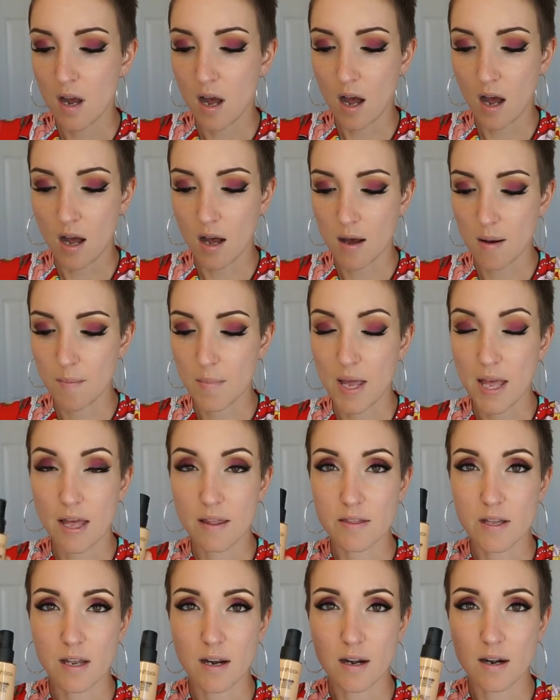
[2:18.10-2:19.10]

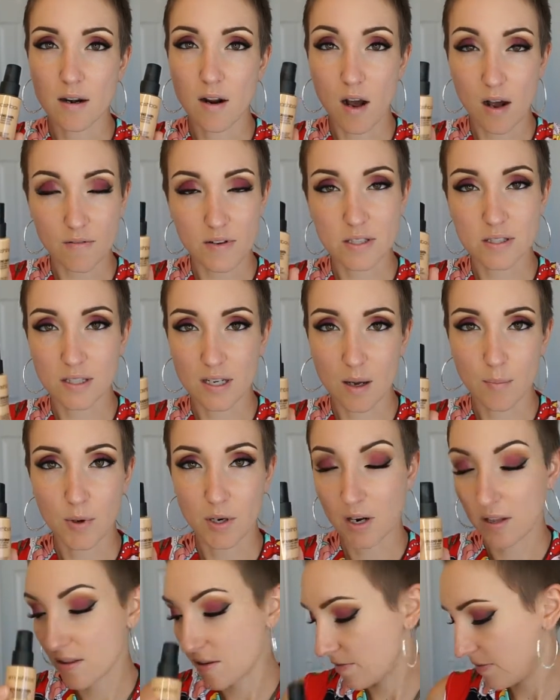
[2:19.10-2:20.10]
And then obviously I'll
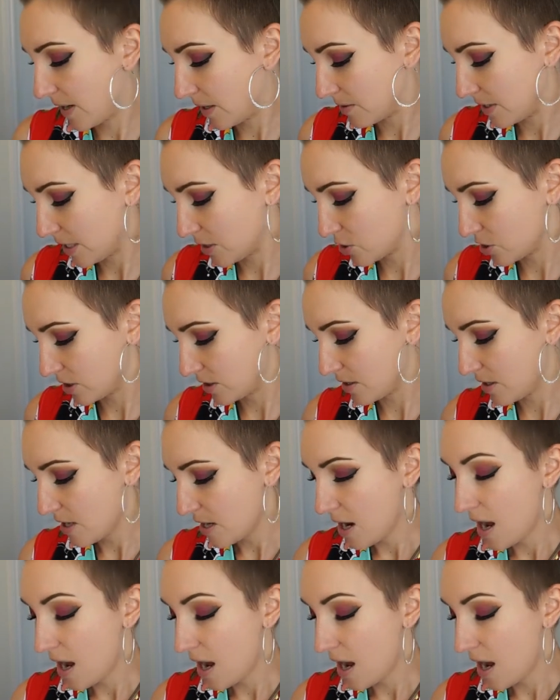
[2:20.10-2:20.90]
put on the foundation.